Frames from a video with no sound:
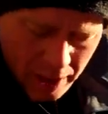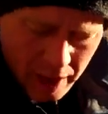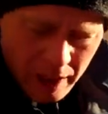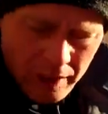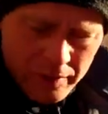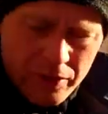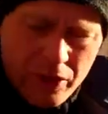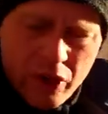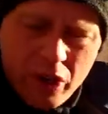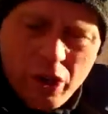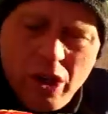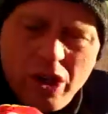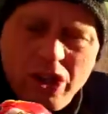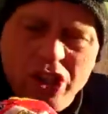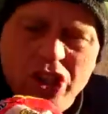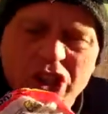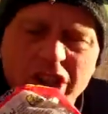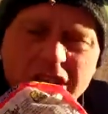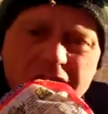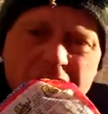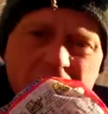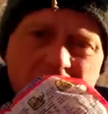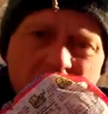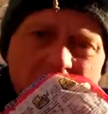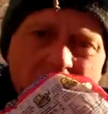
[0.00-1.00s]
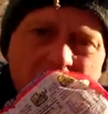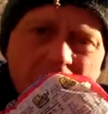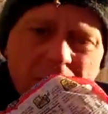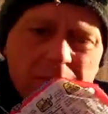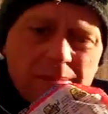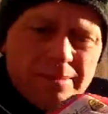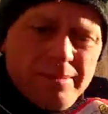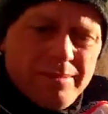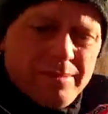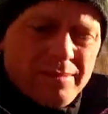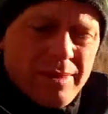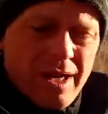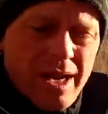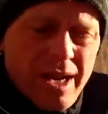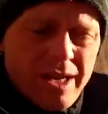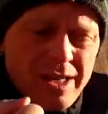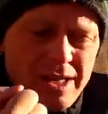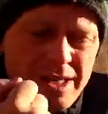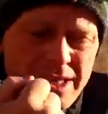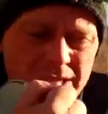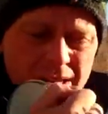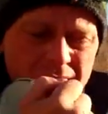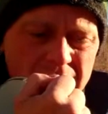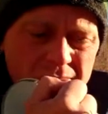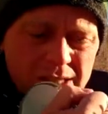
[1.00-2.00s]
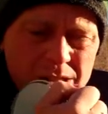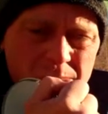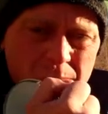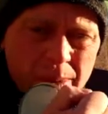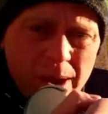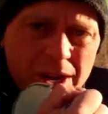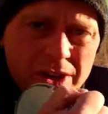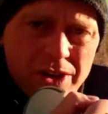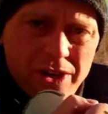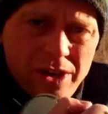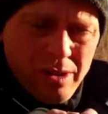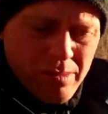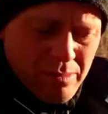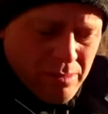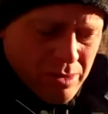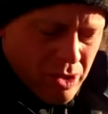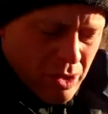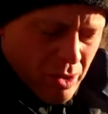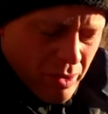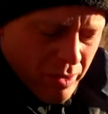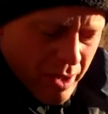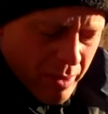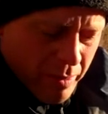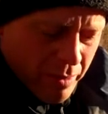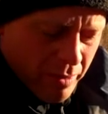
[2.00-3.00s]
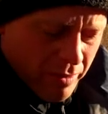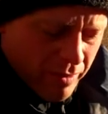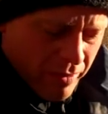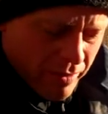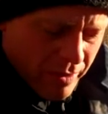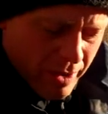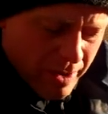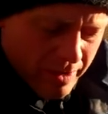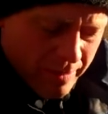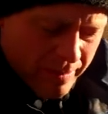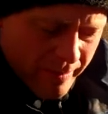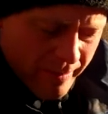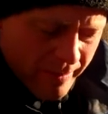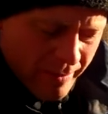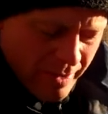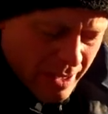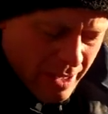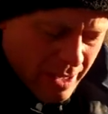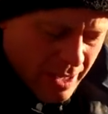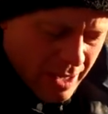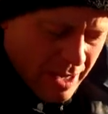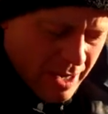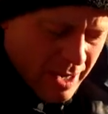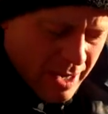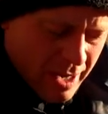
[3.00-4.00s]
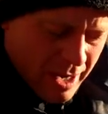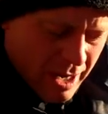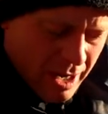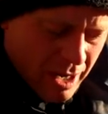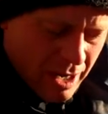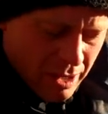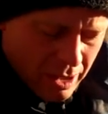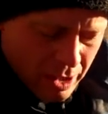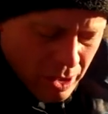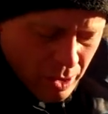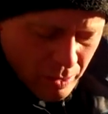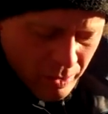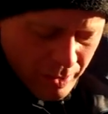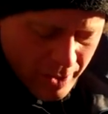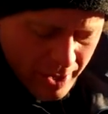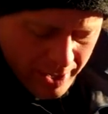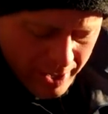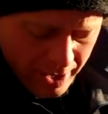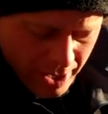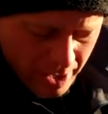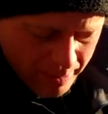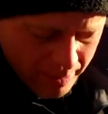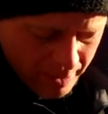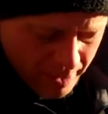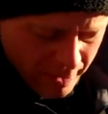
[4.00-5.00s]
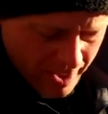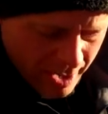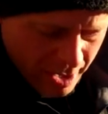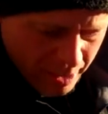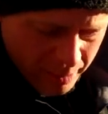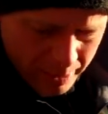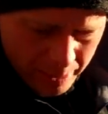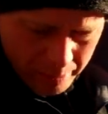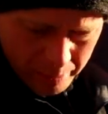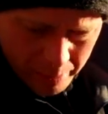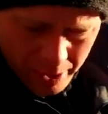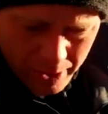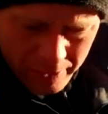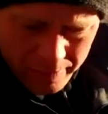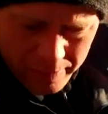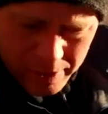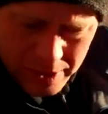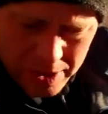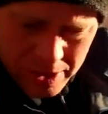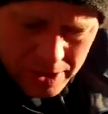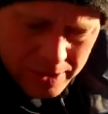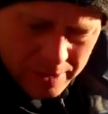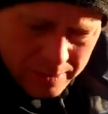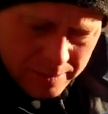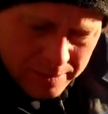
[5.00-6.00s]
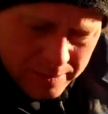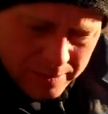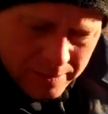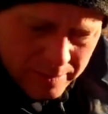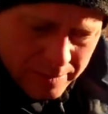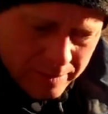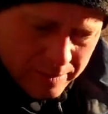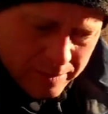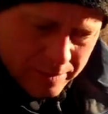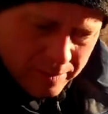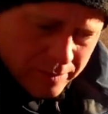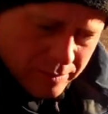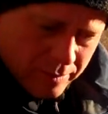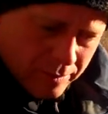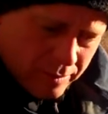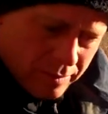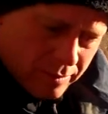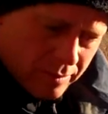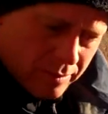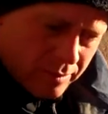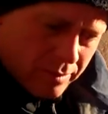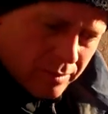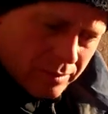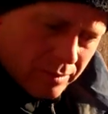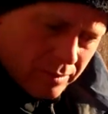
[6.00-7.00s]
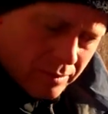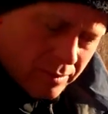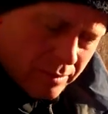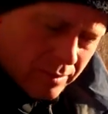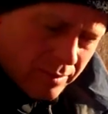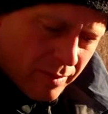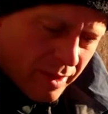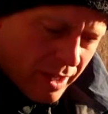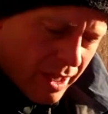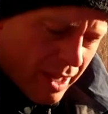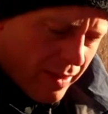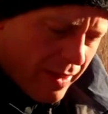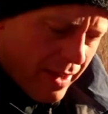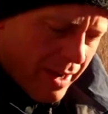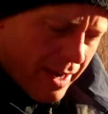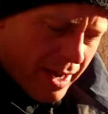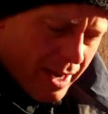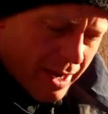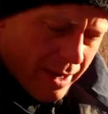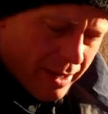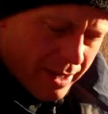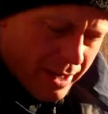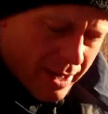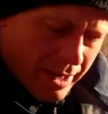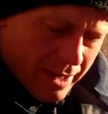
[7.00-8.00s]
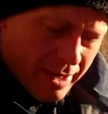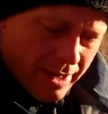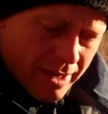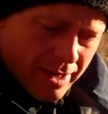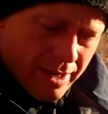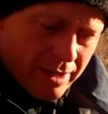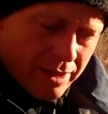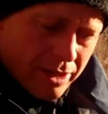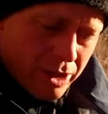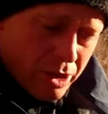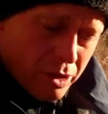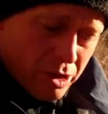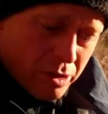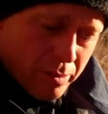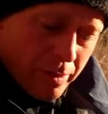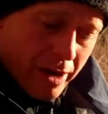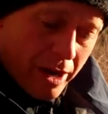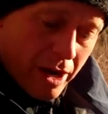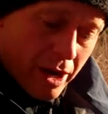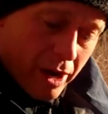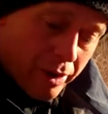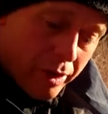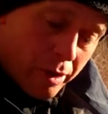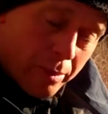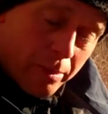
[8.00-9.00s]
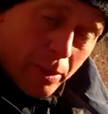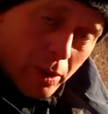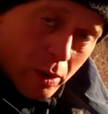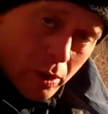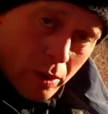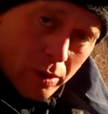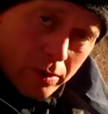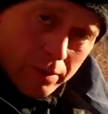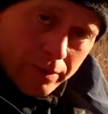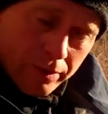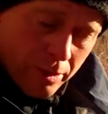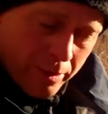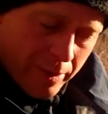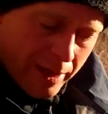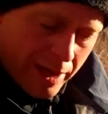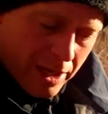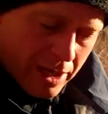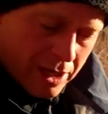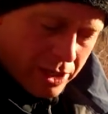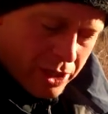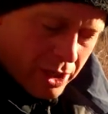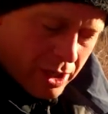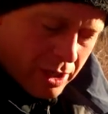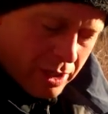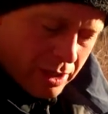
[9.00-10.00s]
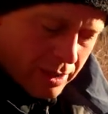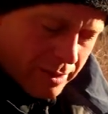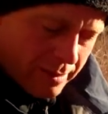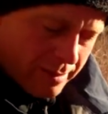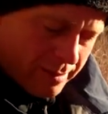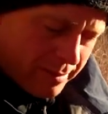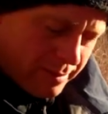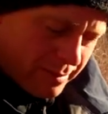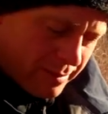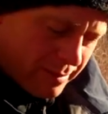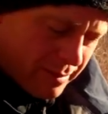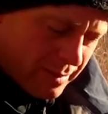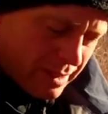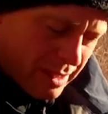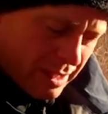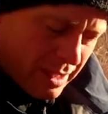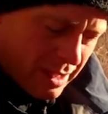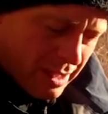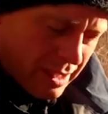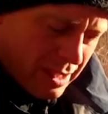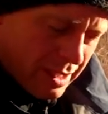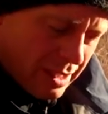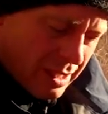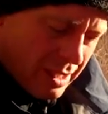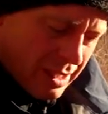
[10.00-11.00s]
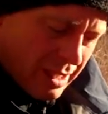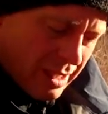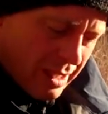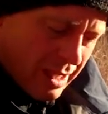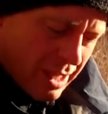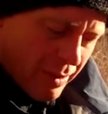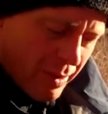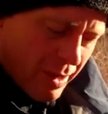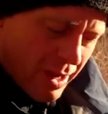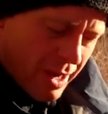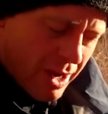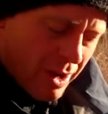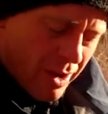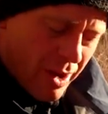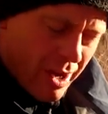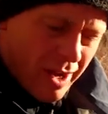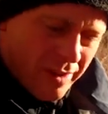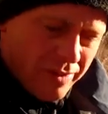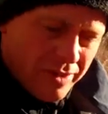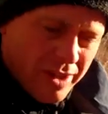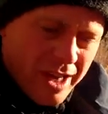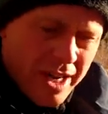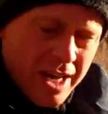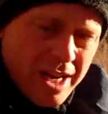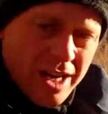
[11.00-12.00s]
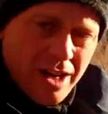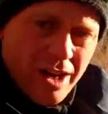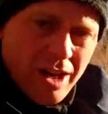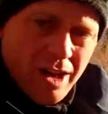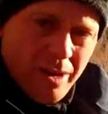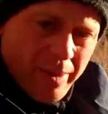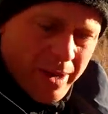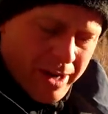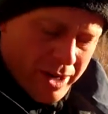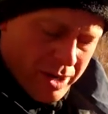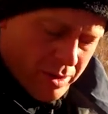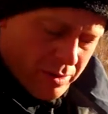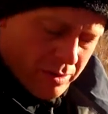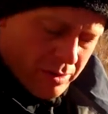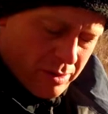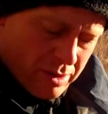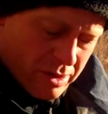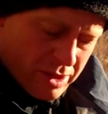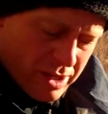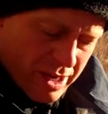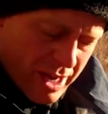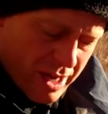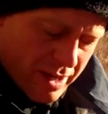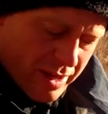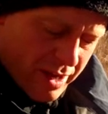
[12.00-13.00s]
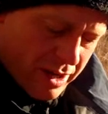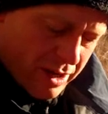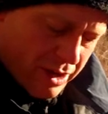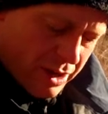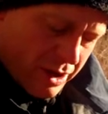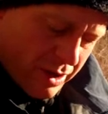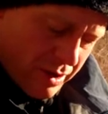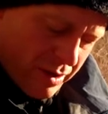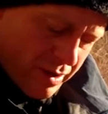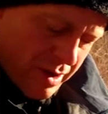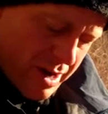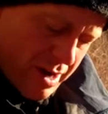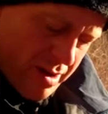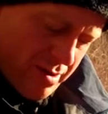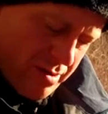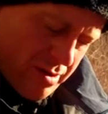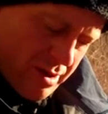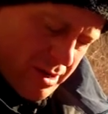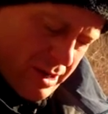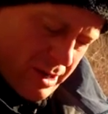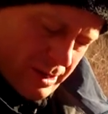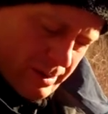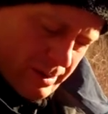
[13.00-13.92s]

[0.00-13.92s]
I've crunched these up. I just kind of smashed them so they would fit. I'll load that up and that'll be breakfast. And then I can use my other bowl for my hot chocolate. That way I don't have to eat all my noodles and then turn around